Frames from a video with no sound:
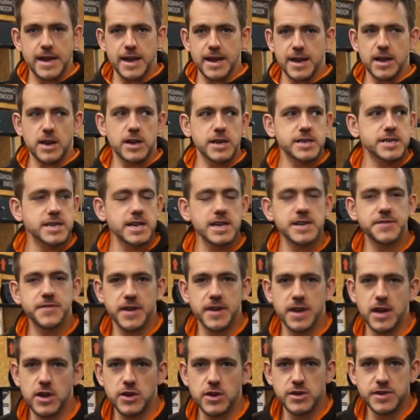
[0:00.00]
Okay guys, so this
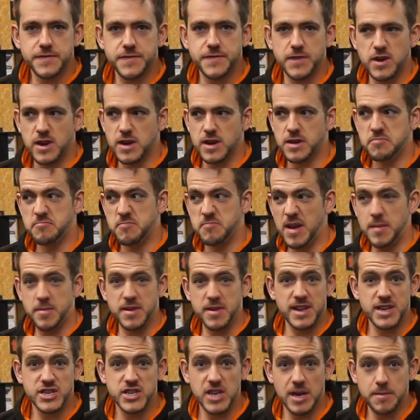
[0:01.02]
video is for
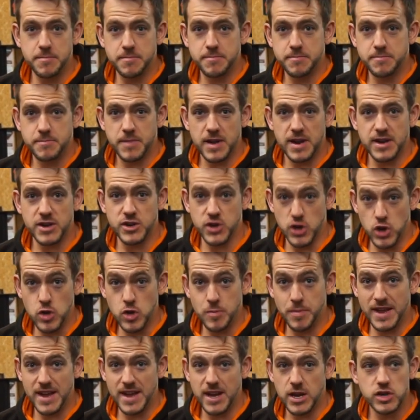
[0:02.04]
maybe a gym
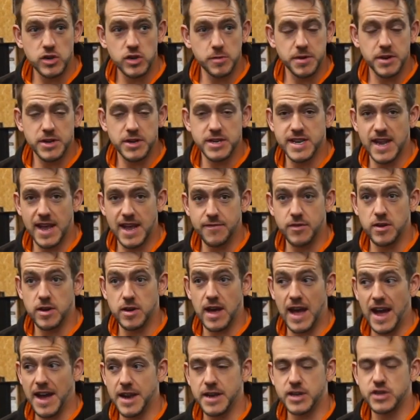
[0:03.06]
newbie, somebody who's
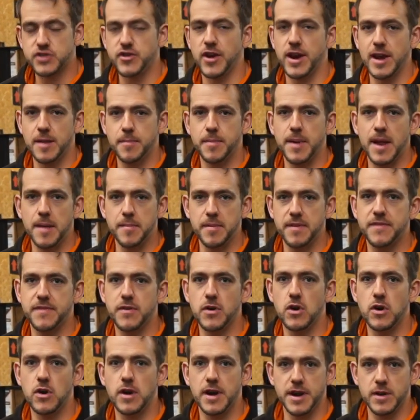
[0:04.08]
never had a training plan
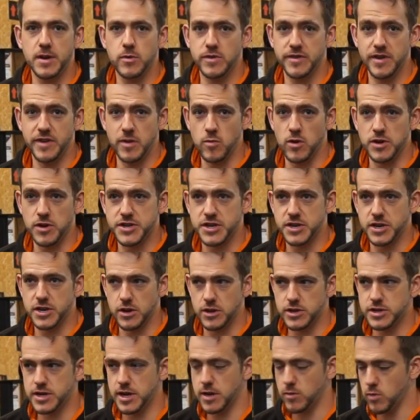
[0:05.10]
before and they're wondering what to
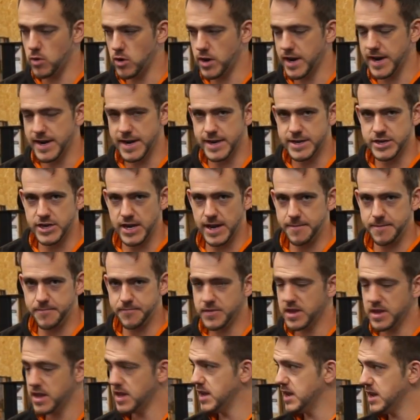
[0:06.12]
do. So they walk in the gym,
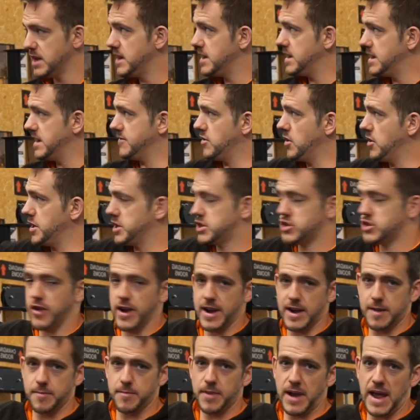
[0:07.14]
they've got the
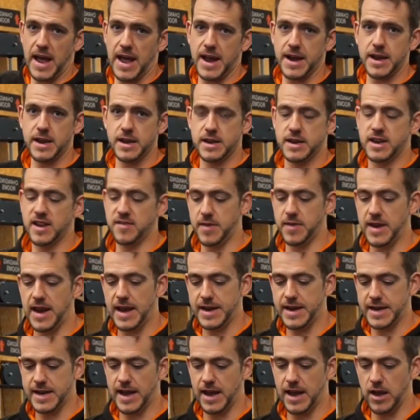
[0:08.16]
training plan, they've been
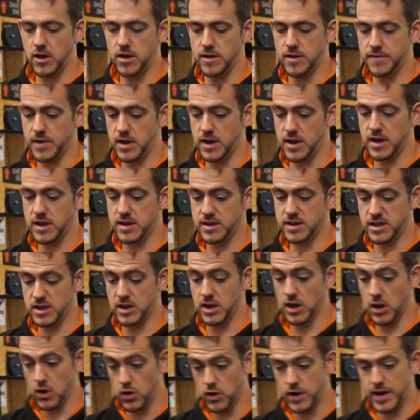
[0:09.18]
handed that over,
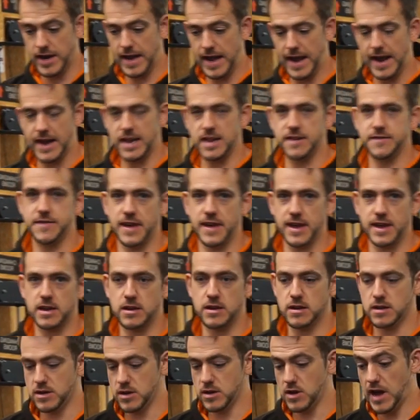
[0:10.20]
you're gonna look at it and you think,
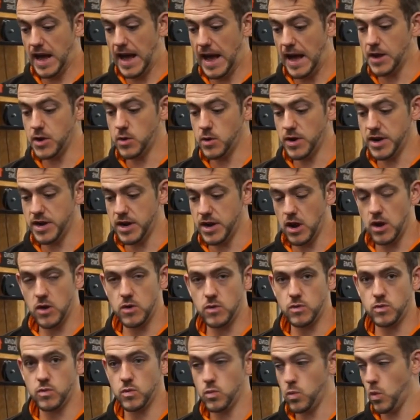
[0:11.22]
how do I
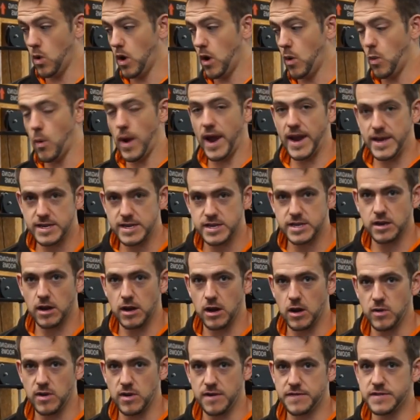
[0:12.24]
know what weight to
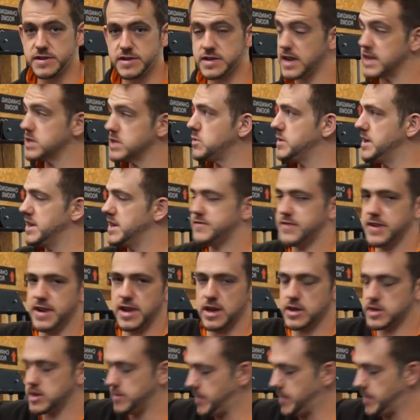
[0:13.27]
start with? So that's what this video